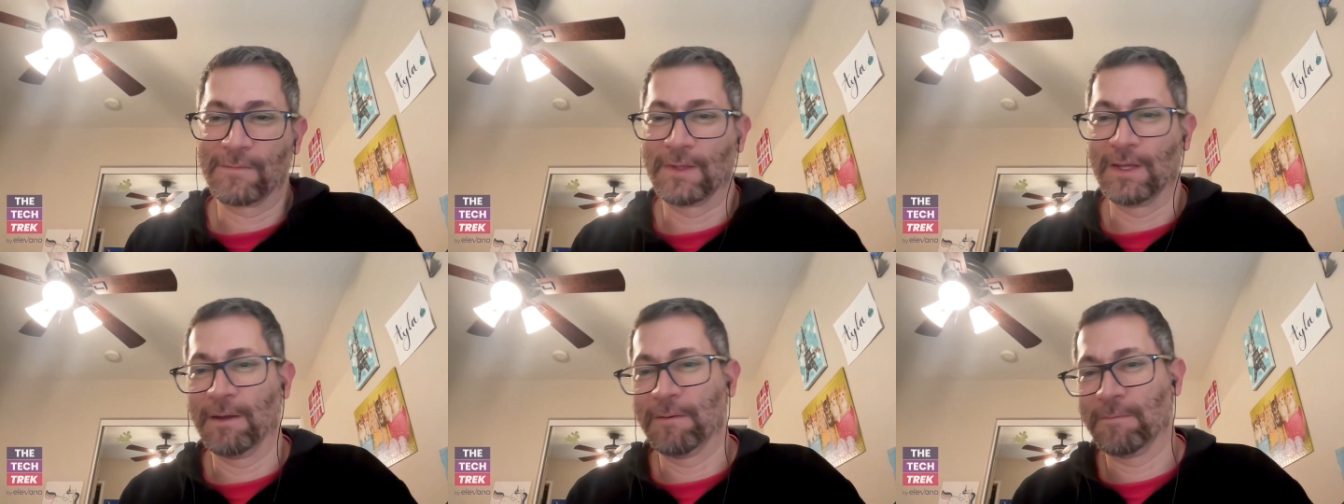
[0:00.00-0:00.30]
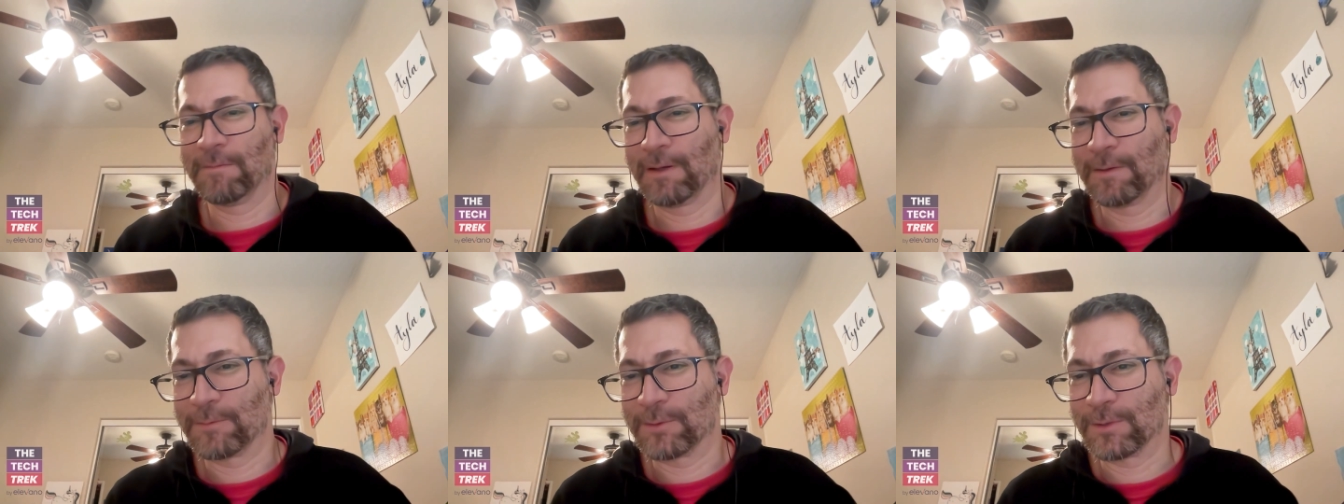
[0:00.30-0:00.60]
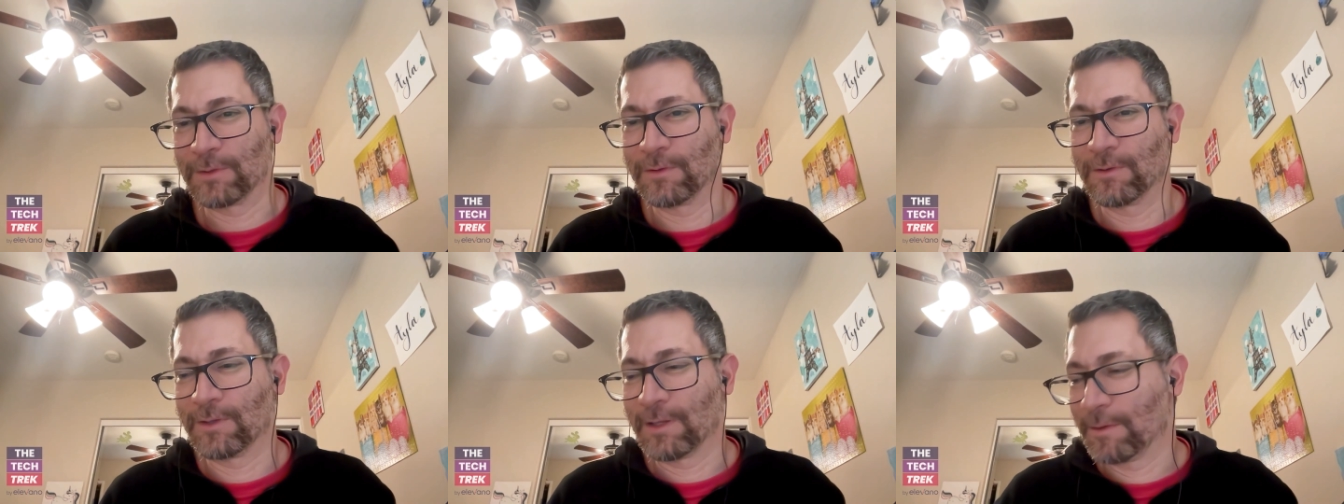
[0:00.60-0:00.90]
Yep,
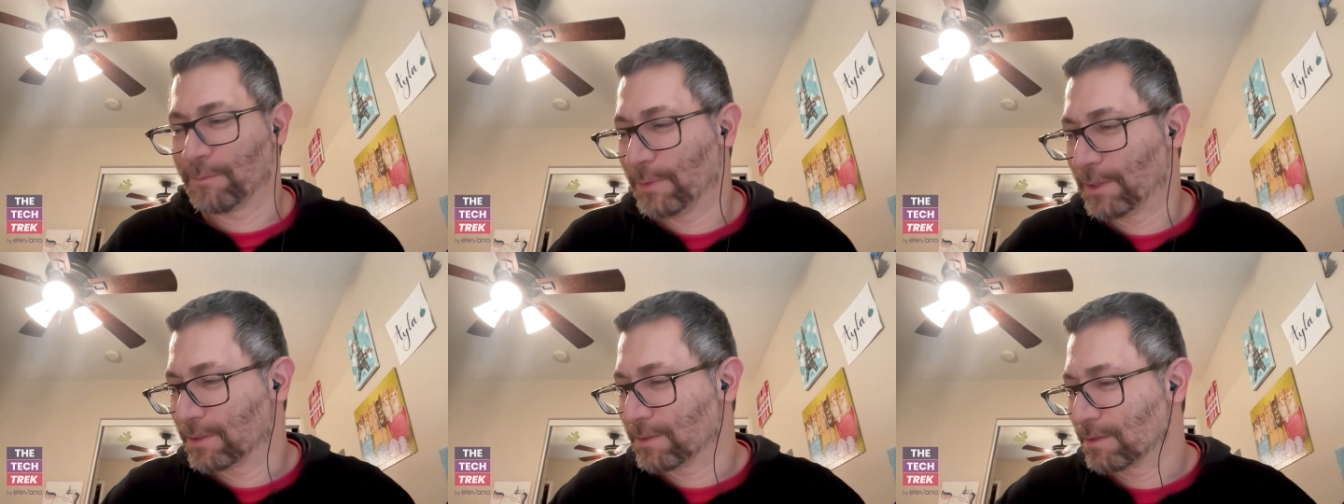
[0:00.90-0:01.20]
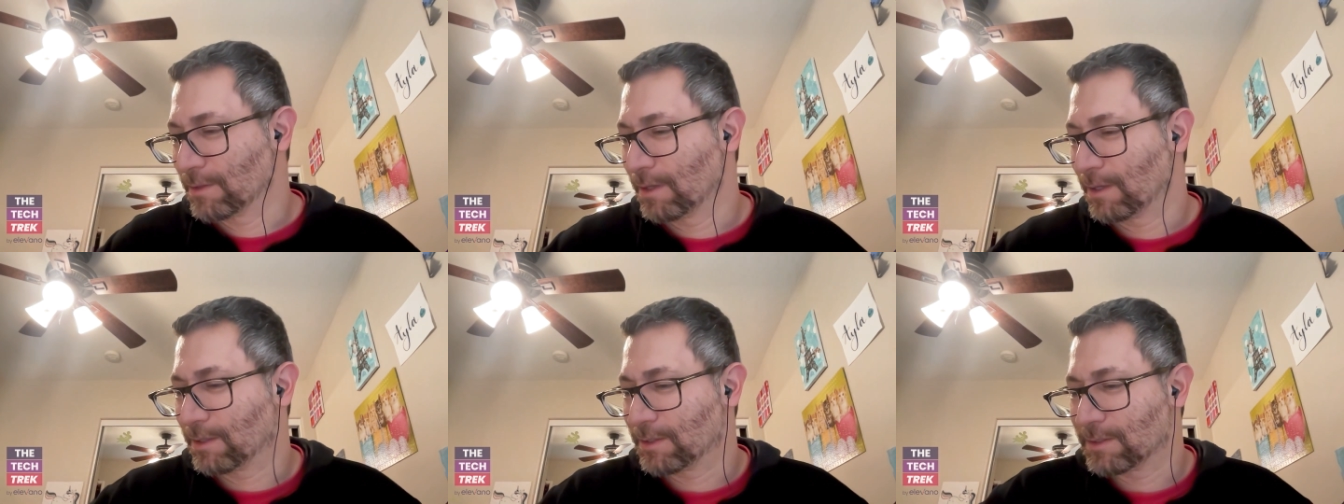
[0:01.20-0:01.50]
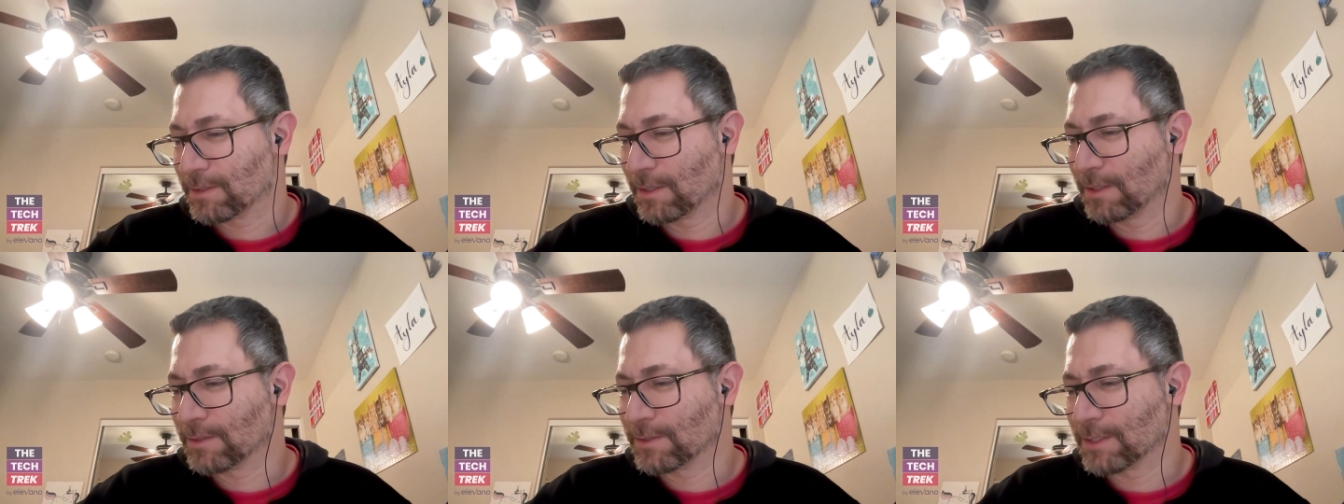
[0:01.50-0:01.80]
absolutely. That makes a lot of
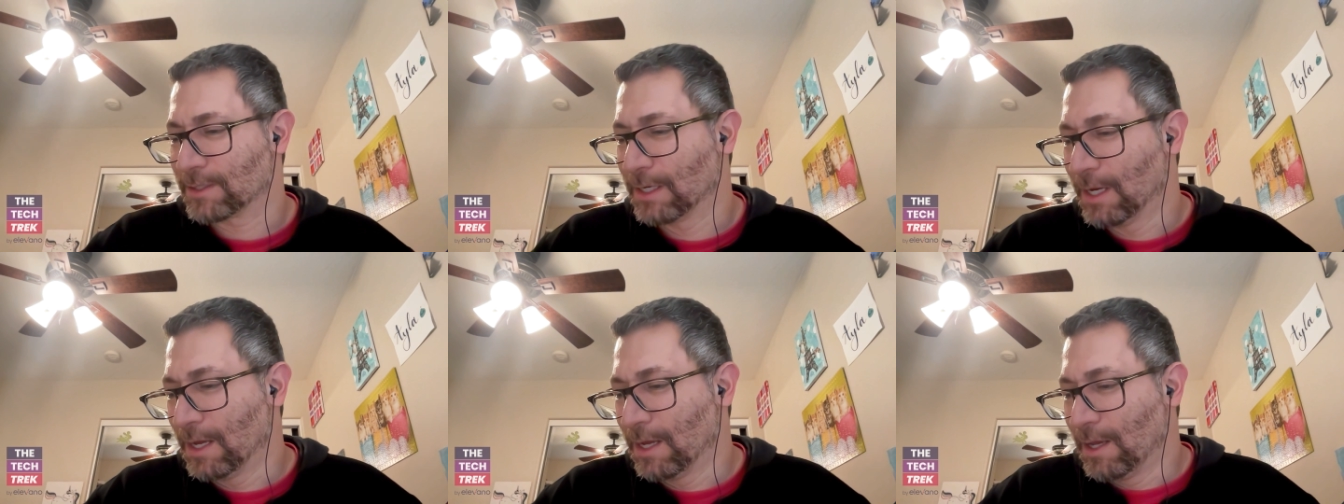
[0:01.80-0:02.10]
sense.